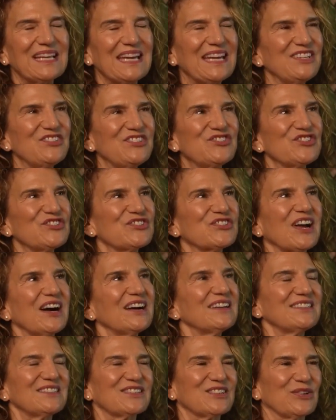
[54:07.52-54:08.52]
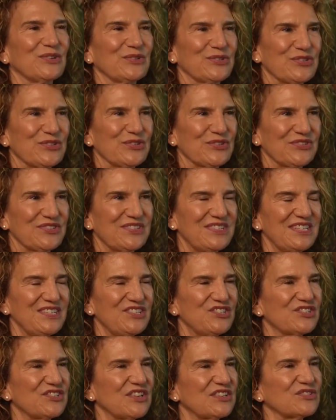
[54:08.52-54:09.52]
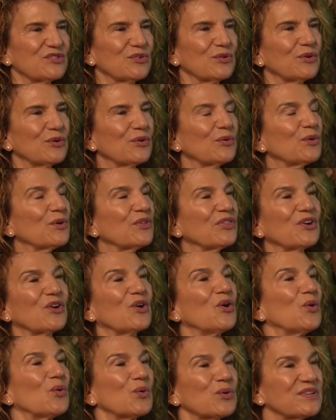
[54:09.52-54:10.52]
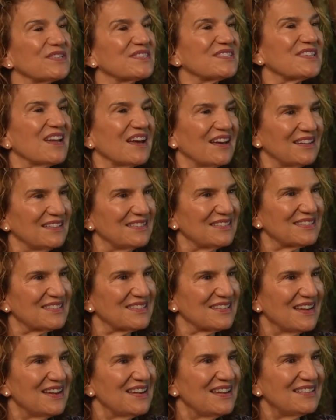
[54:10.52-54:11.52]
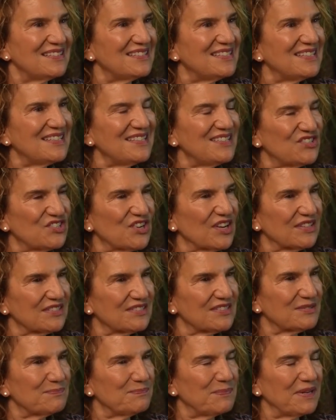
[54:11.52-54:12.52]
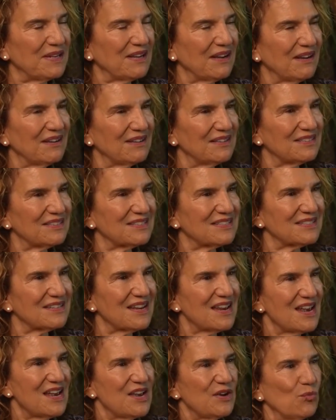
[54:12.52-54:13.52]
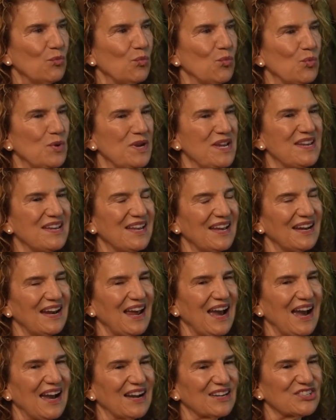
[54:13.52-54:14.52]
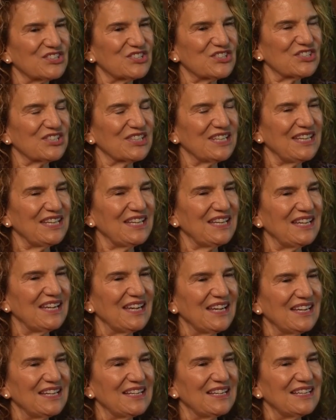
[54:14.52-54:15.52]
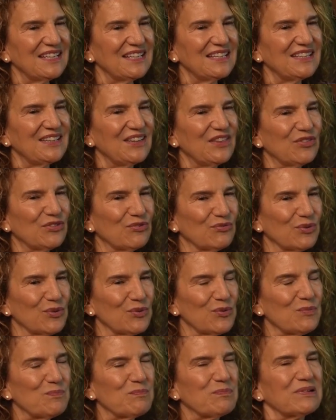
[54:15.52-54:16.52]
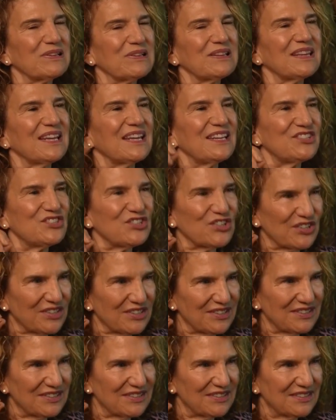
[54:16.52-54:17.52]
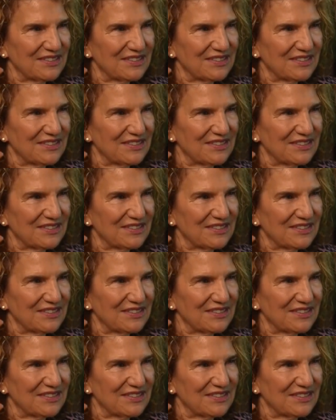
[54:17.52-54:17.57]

ancient goddess cultures teaches us, or the courtesans teach us, because we can actually, through pleasure,